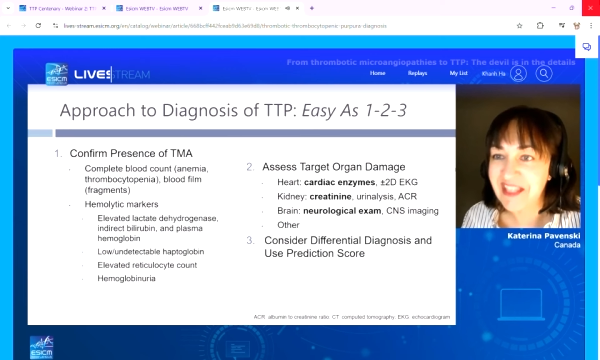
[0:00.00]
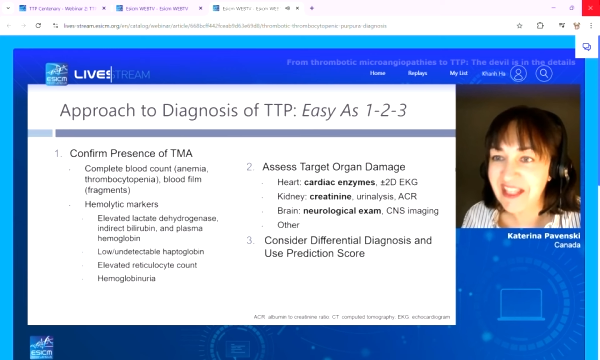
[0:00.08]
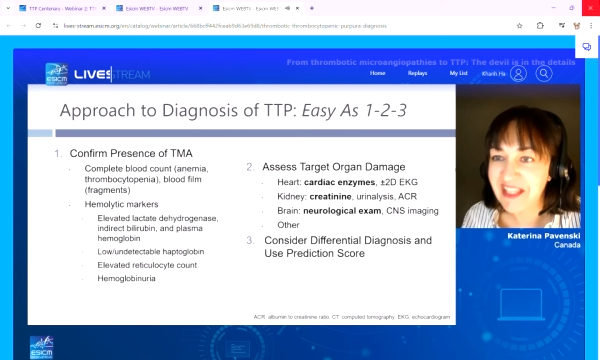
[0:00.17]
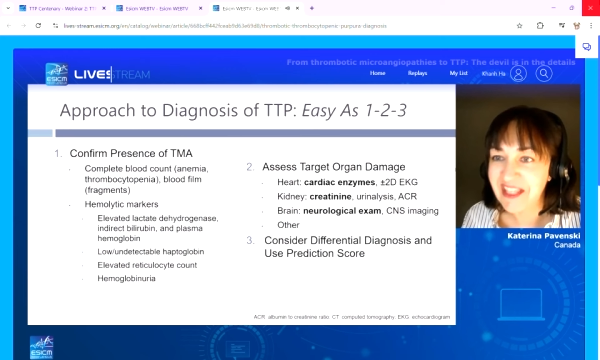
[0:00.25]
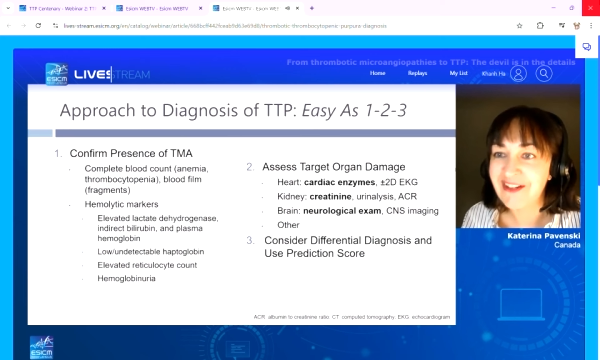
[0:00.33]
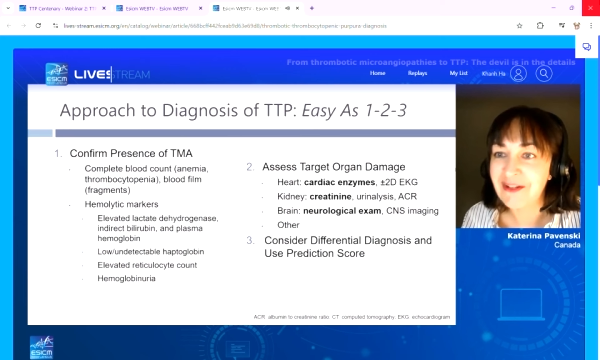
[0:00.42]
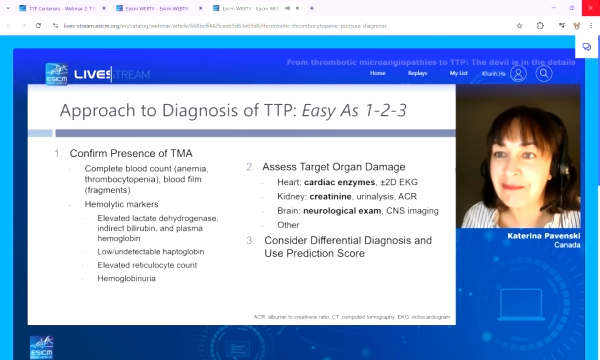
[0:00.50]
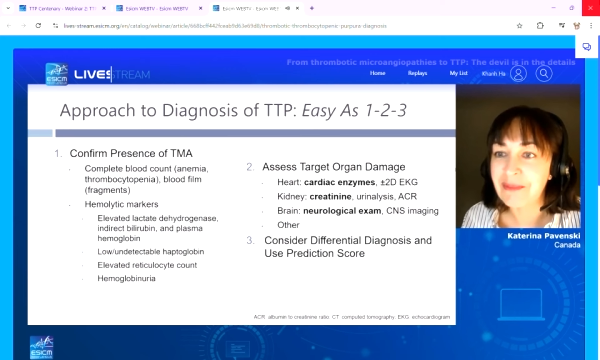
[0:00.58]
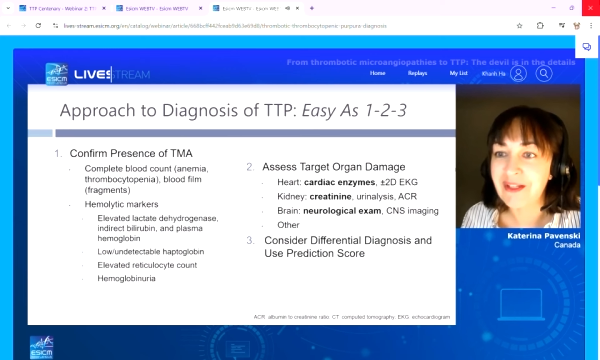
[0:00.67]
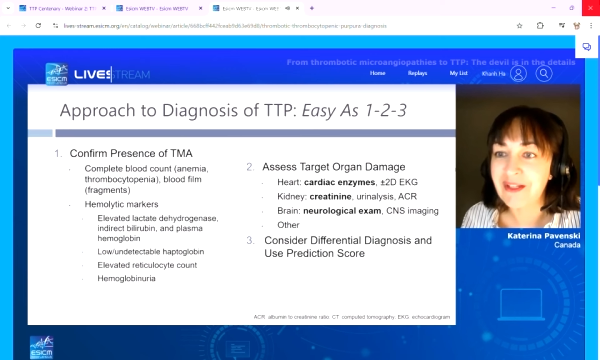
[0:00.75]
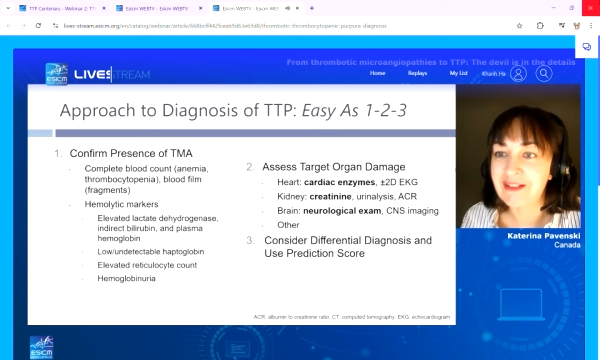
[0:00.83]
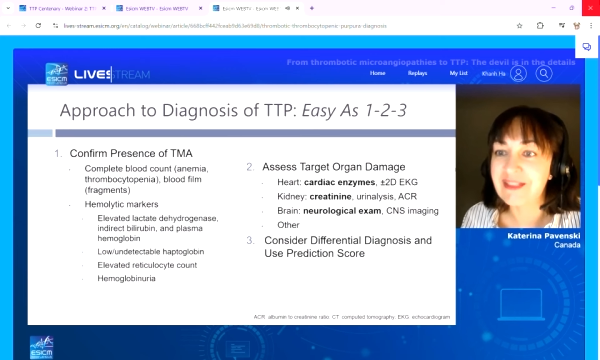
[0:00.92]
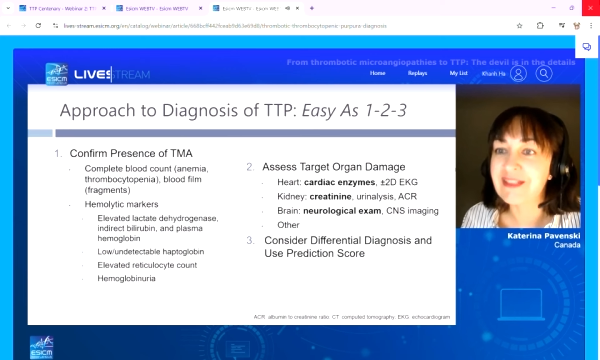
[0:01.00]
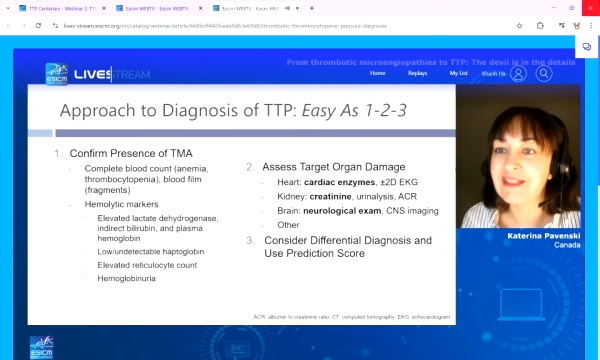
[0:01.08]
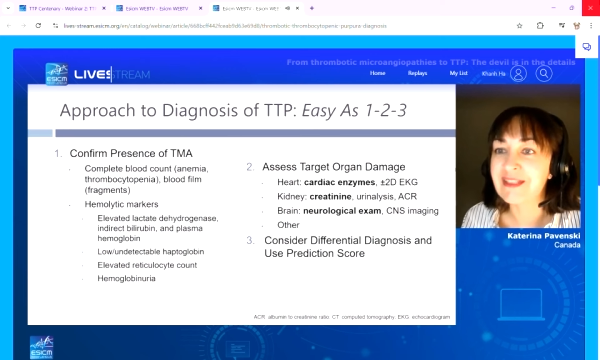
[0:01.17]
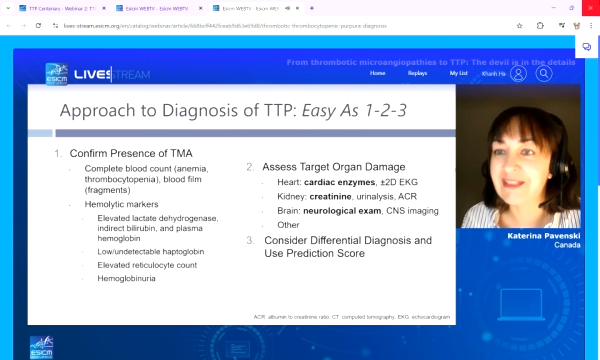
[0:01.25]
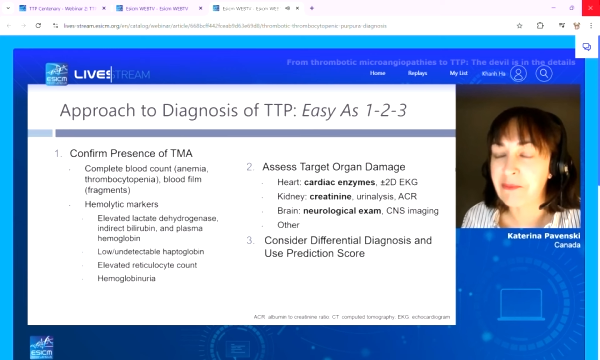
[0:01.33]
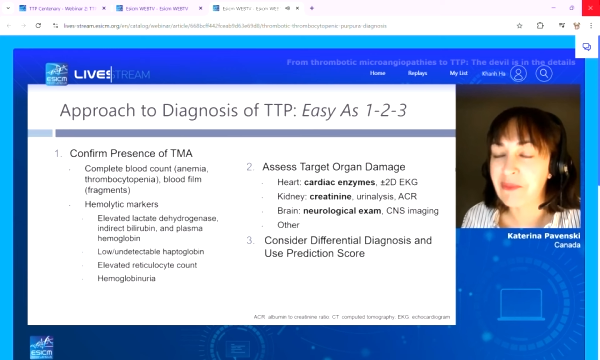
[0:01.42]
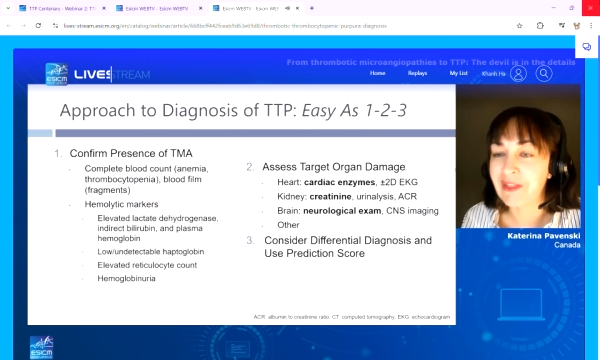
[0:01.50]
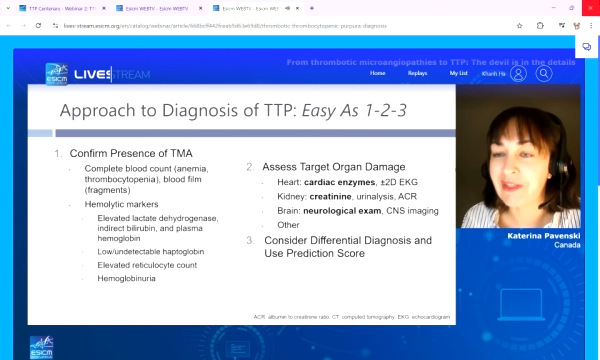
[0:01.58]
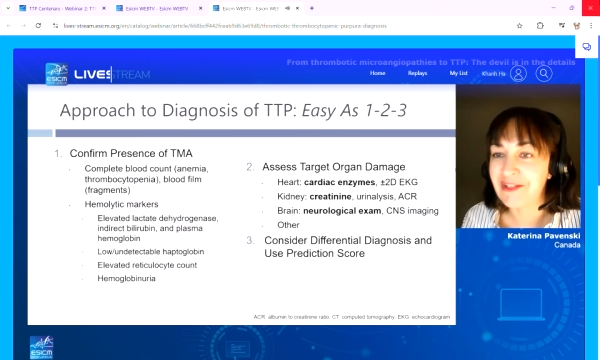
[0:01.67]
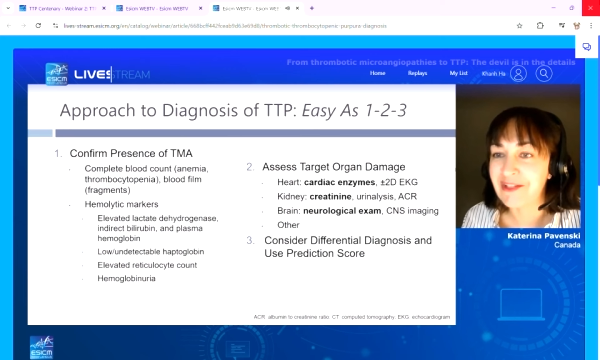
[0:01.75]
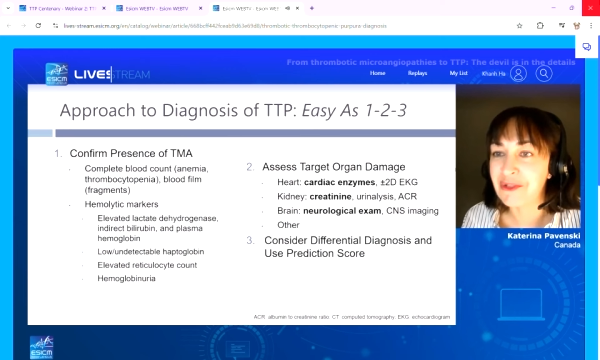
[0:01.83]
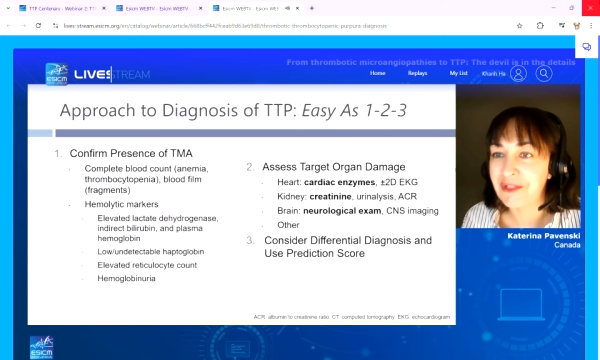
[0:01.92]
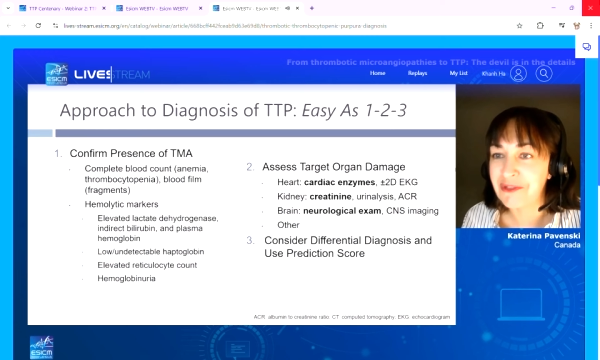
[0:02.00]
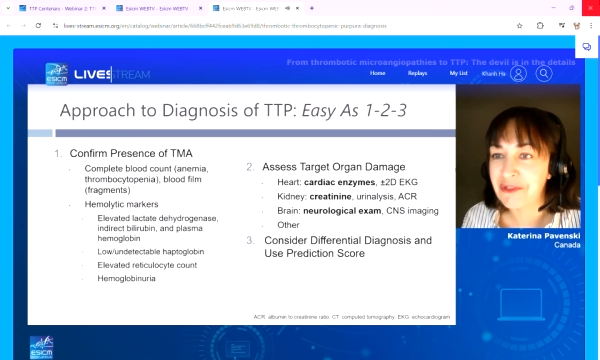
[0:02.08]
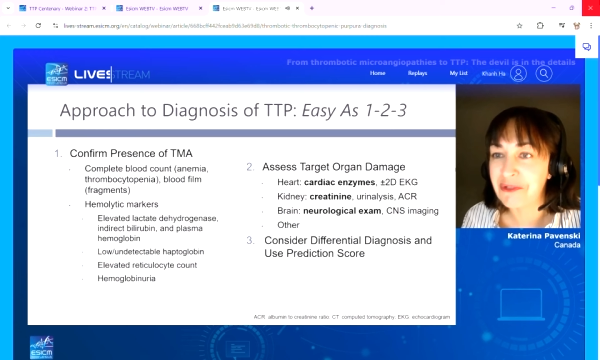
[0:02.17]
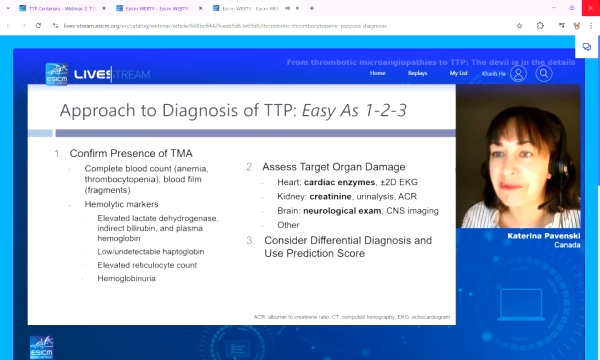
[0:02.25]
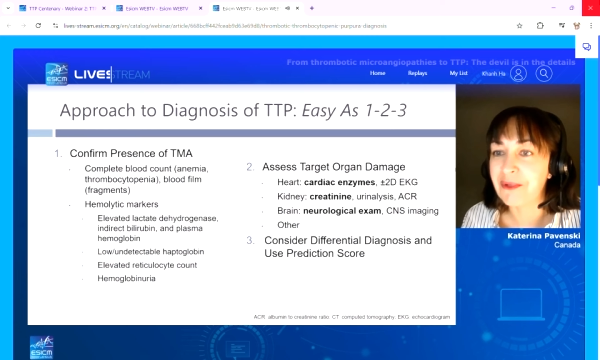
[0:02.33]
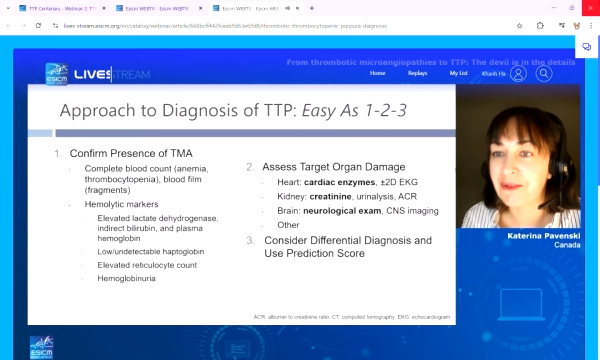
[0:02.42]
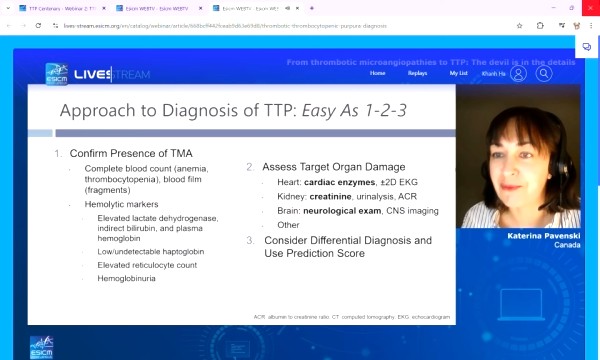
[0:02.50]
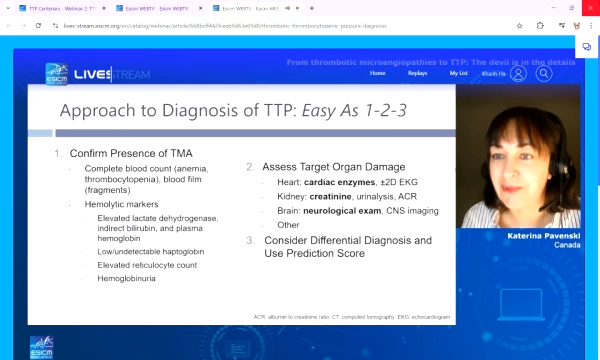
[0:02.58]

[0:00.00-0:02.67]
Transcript: key here because this is something that you can do